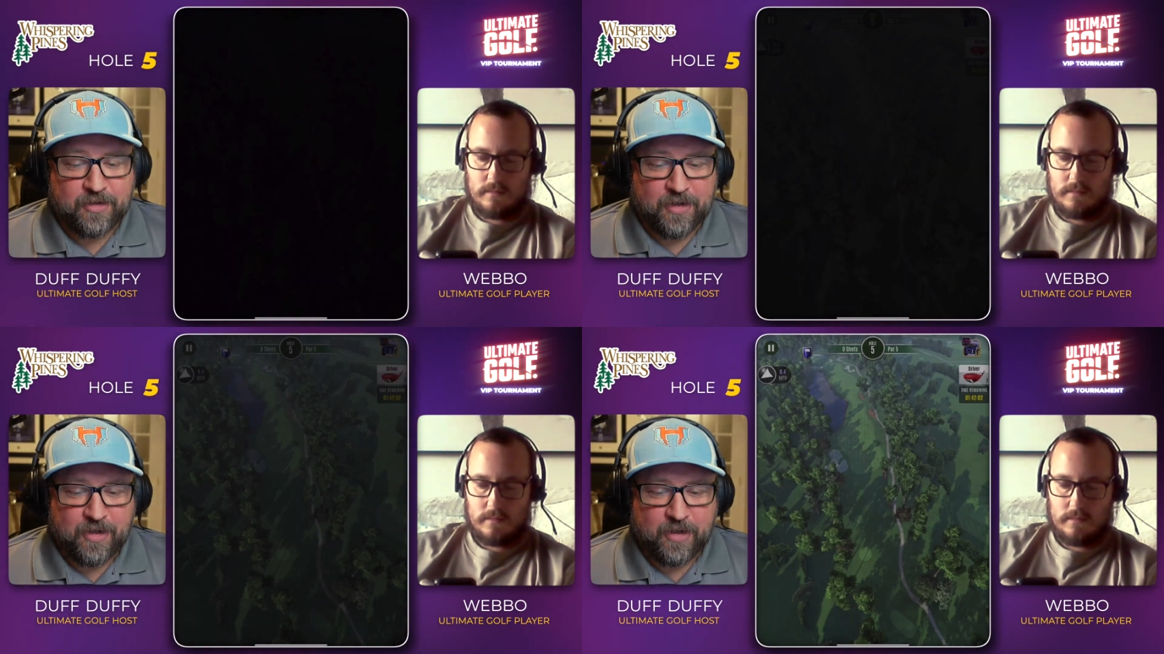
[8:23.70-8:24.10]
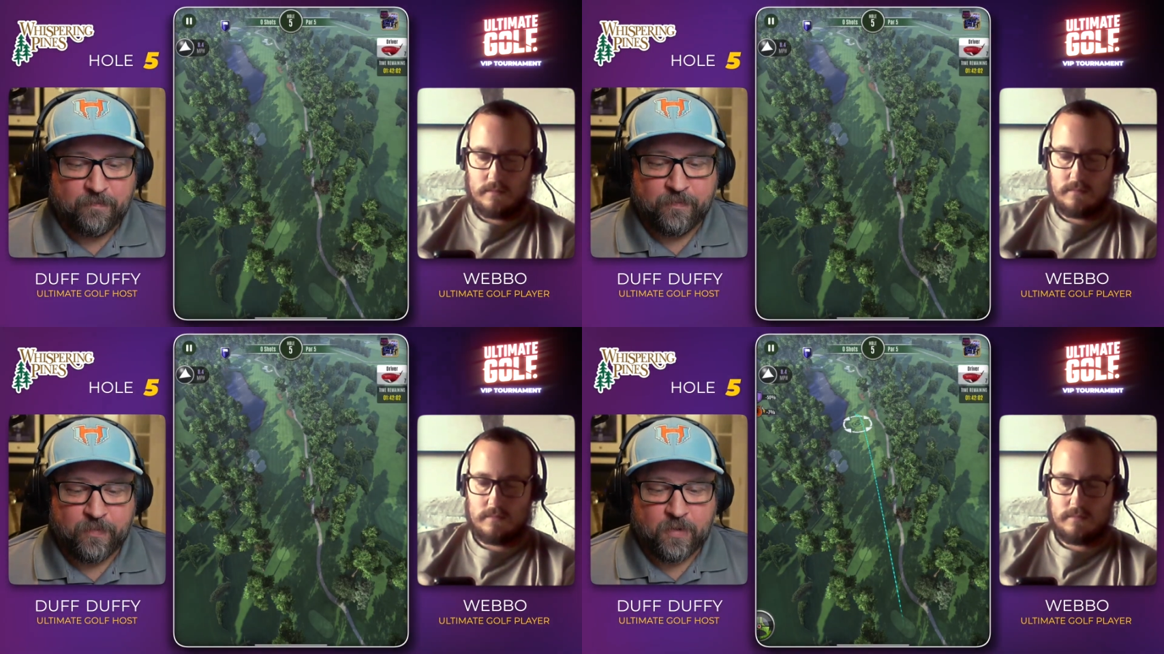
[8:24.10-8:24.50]
Speaker 1: um,
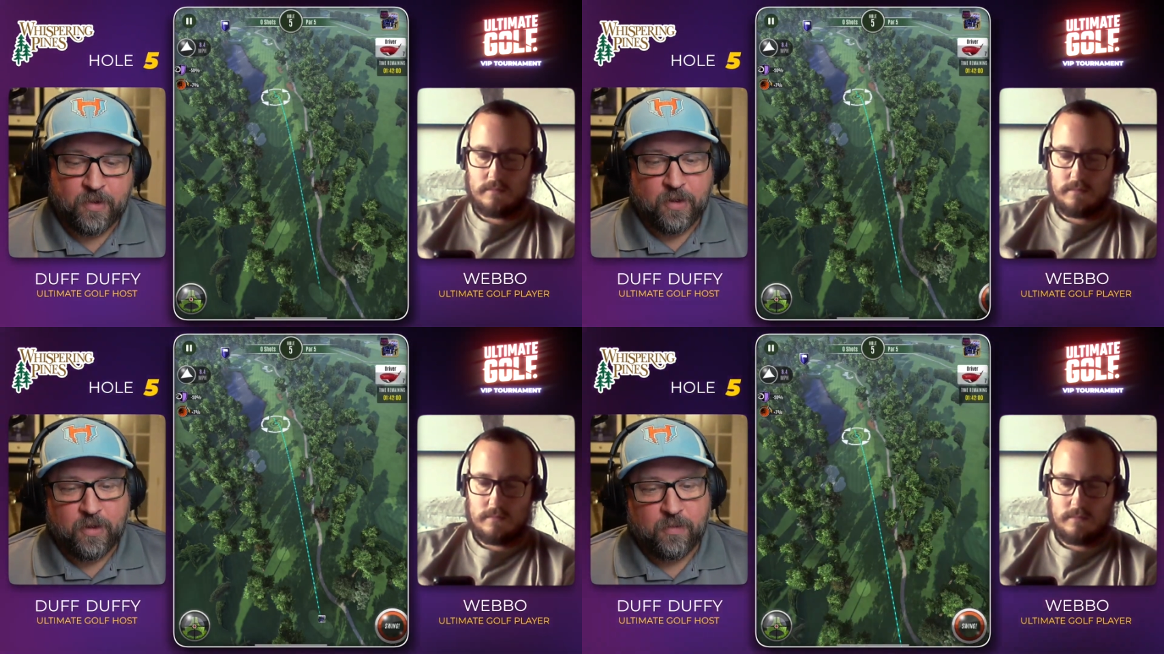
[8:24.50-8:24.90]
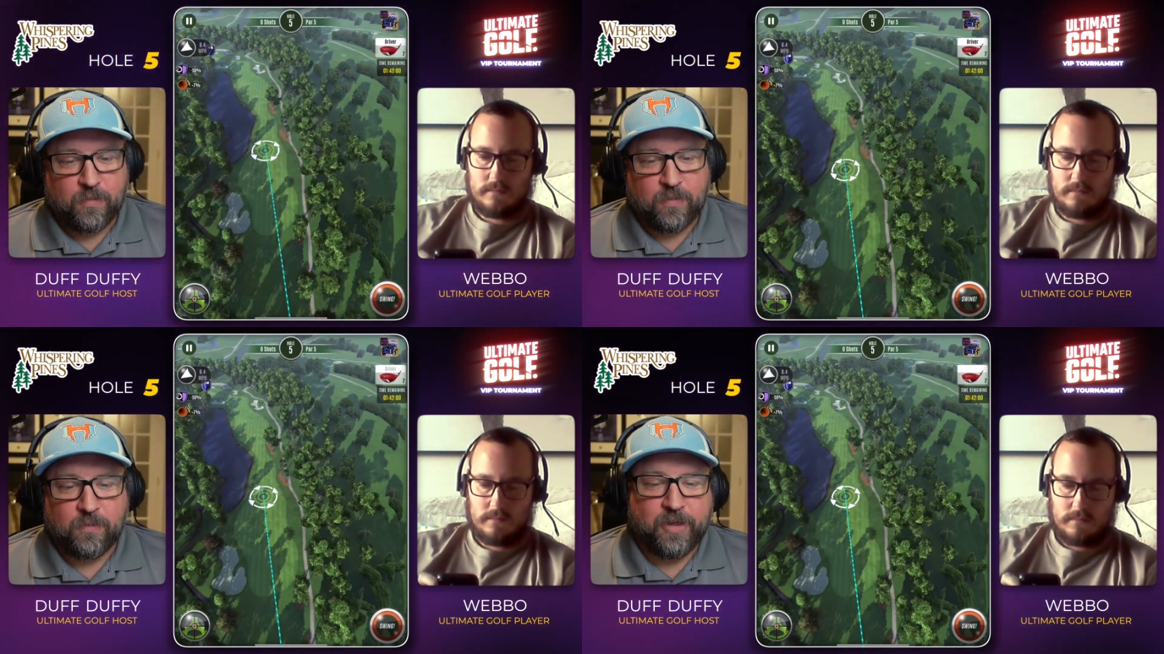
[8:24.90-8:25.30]

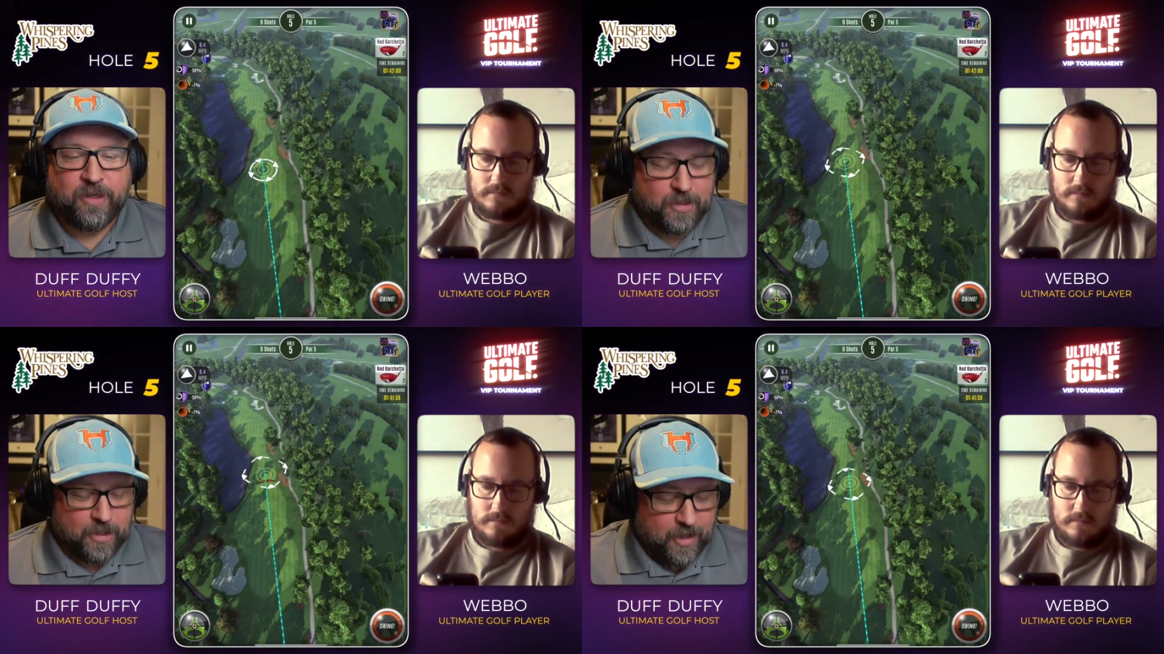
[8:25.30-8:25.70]
we can take.